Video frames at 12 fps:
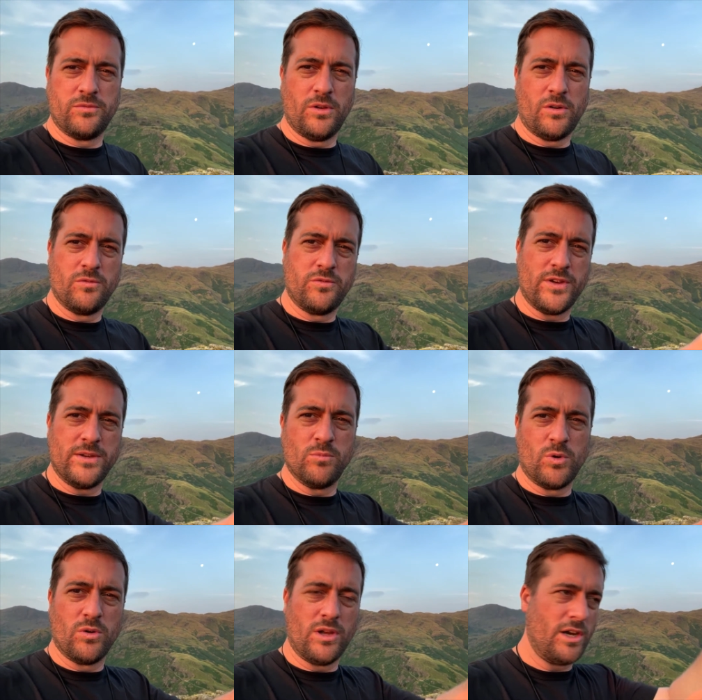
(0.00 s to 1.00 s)
long thin
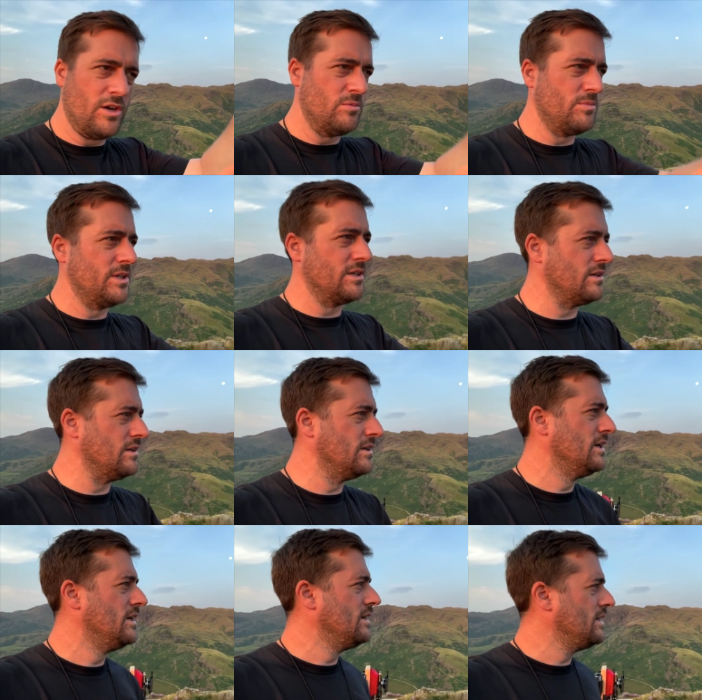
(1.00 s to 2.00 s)
wall at home, and you can
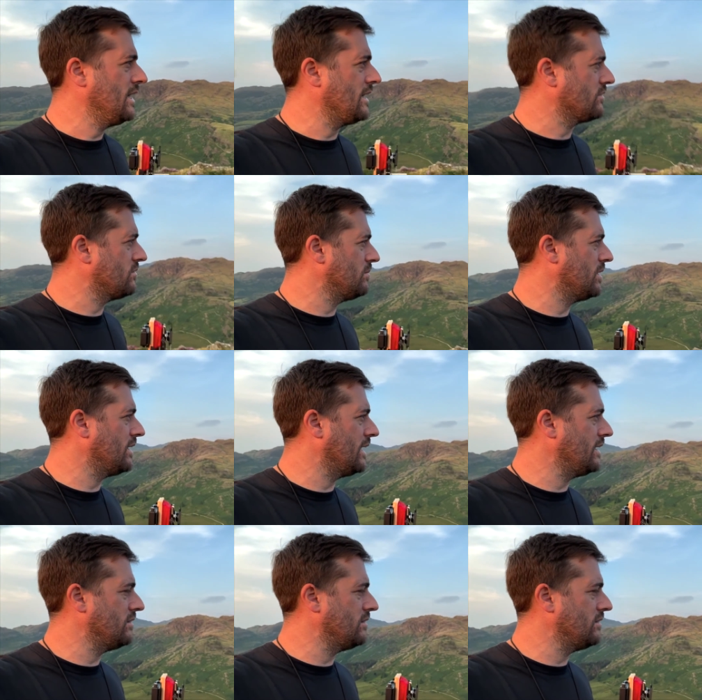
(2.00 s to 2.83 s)
hang something like that,